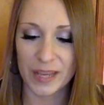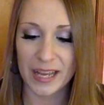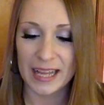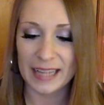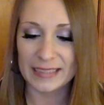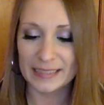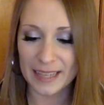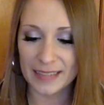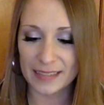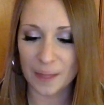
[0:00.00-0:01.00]
It
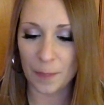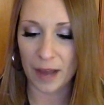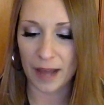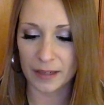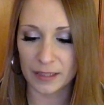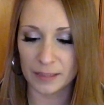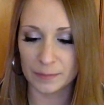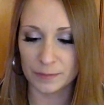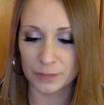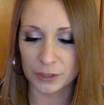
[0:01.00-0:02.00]
says on the
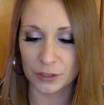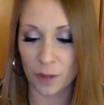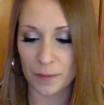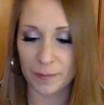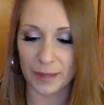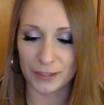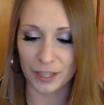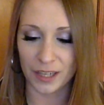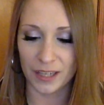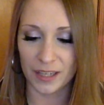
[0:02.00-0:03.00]
bottom, just almond
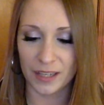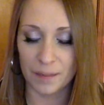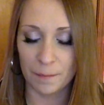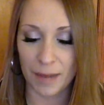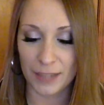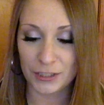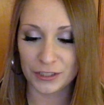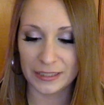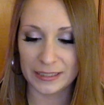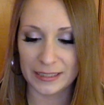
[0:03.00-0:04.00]
matcha, matcha
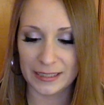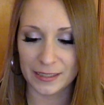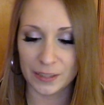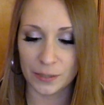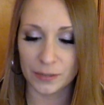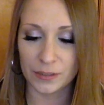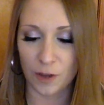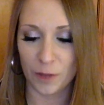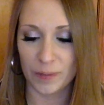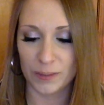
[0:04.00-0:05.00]
green tea, toasted
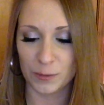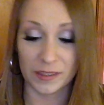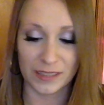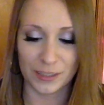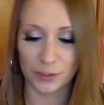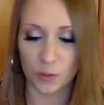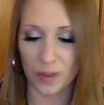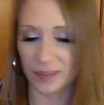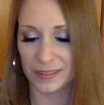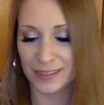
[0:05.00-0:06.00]
almonds with essential
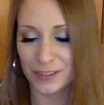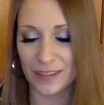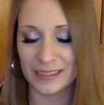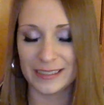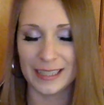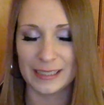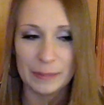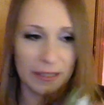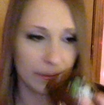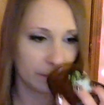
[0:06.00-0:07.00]
oils. That's all it says,
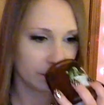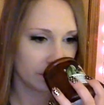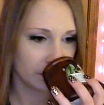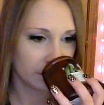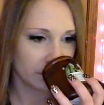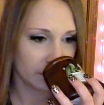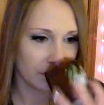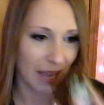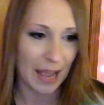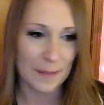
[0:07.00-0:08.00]
but
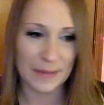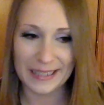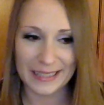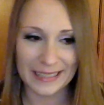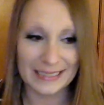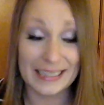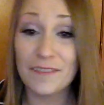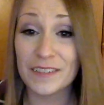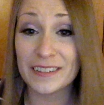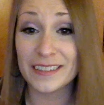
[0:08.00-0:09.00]
I mean, it
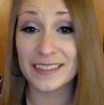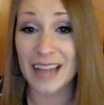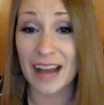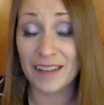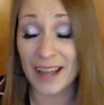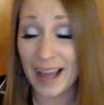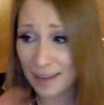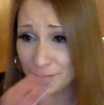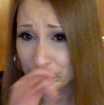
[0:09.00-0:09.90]
definitely doesn't have,